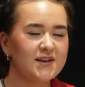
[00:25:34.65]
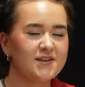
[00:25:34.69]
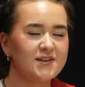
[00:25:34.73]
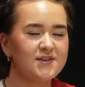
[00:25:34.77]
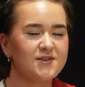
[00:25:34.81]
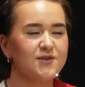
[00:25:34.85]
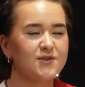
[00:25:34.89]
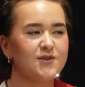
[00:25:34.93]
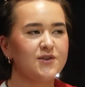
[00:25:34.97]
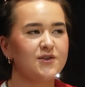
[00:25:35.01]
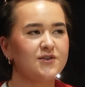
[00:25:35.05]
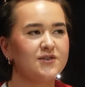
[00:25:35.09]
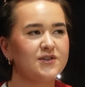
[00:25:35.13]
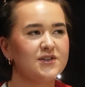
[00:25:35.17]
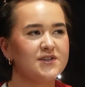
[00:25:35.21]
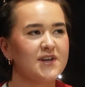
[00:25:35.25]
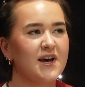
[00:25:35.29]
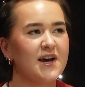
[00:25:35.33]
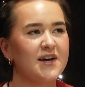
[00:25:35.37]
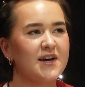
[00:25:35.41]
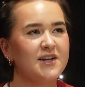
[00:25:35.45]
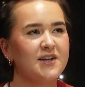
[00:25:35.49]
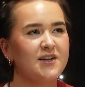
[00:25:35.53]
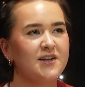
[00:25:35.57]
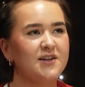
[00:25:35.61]
So you're
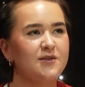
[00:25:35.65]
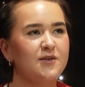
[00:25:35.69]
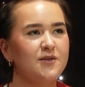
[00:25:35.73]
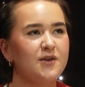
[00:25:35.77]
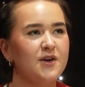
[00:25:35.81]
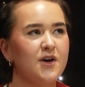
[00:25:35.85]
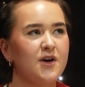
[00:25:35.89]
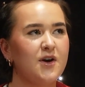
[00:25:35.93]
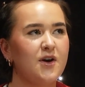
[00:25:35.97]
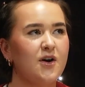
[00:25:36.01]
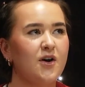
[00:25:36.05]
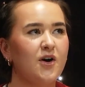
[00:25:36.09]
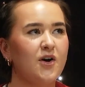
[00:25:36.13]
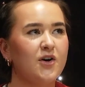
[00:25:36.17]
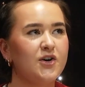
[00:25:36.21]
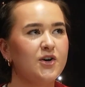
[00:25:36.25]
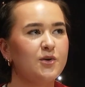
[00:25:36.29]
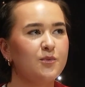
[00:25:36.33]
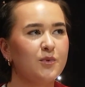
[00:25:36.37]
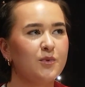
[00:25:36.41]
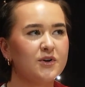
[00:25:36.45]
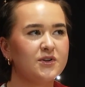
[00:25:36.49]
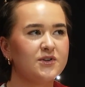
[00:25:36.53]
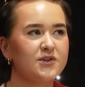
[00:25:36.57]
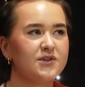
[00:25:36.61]
designing how you
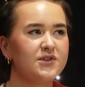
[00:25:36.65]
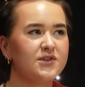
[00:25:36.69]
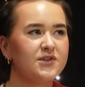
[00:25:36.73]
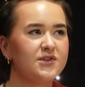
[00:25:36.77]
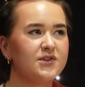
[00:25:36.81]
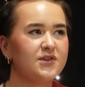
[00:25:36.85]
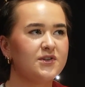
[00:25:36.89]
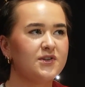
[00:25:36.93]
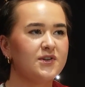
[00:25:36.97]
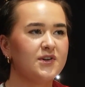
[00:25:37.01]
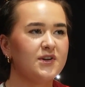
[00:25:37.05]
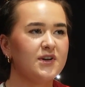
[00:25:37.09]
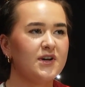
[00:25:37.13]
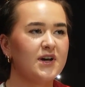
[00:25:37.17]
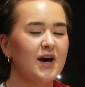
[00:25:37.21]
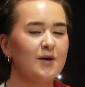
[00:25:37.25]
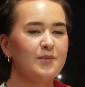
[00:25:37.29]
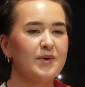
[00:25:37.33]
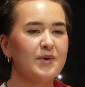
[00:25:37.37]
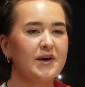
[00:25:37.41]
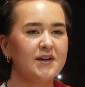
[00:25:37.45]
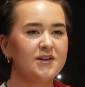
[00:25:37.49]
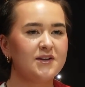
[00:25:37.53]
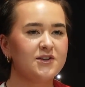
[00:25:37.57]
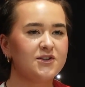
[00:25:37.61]
want a
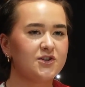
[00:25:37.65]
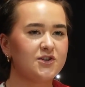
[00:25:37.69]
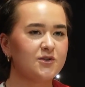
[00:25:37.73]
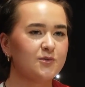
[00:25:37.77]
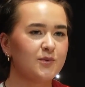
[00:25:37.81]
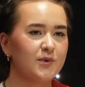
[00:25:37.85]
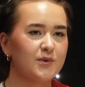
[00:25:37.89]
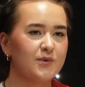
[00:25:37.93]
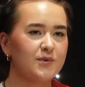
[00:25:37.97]
page to